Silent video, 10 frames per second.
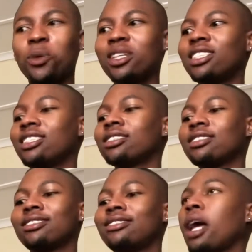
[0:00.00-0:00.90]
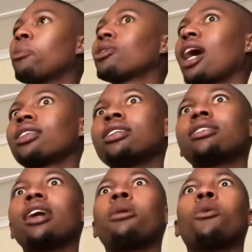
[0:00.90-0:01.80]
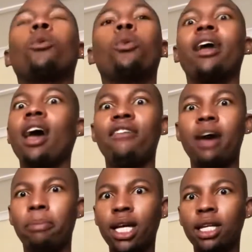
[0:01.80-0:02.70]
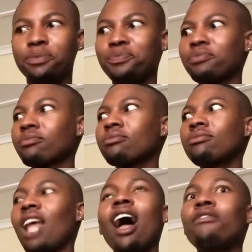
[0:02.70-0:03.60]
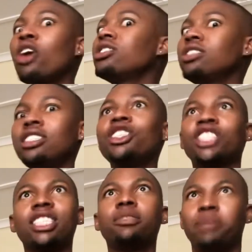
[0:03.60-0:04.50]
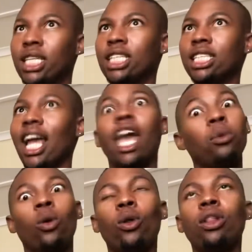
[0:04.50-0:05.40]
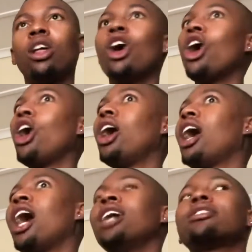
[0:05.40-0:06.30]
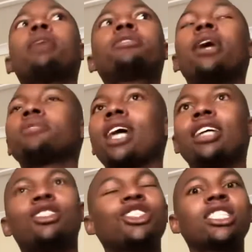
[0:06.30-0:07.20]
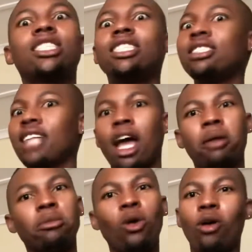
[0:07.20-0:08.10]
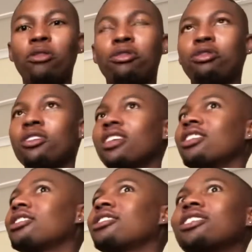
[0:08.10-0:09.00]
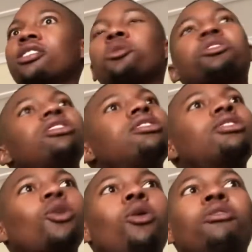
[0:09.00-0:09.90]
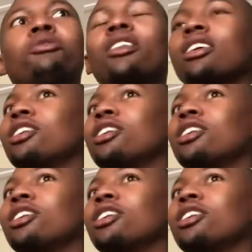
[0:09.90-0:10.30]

it. And where have I been? I've honestly just been a wall. Sometimes, guys, you just need time off the socials, off the